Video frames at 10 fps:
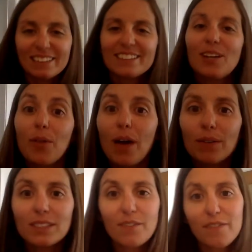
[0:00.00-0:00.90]
So that
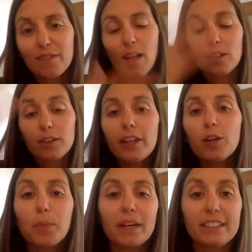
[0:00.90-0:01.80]
was a, a
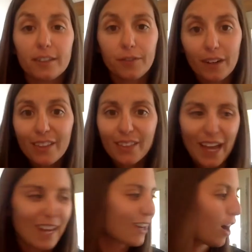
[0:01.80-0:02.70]
little bit different
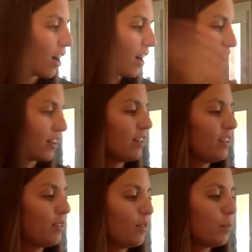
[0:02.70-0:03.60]
than our
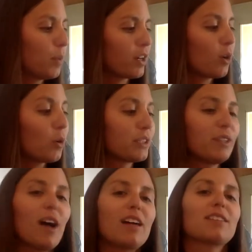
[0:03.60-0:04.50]
book
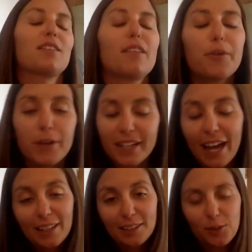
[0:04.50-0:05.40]
Goldilocks and the Three
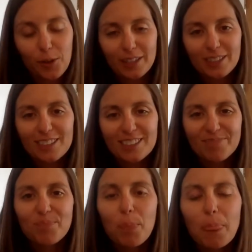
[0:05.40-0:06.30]
Dinosaurs.
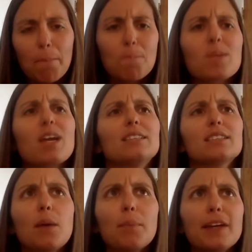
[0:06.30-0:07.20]
And
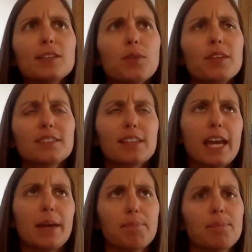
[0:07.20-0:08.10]
some things were the
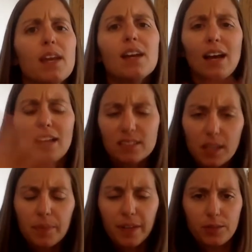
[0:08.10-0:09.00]
same and
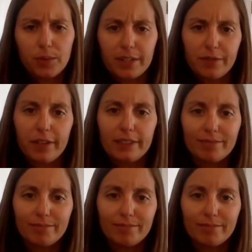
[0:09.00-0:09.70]
some things were different.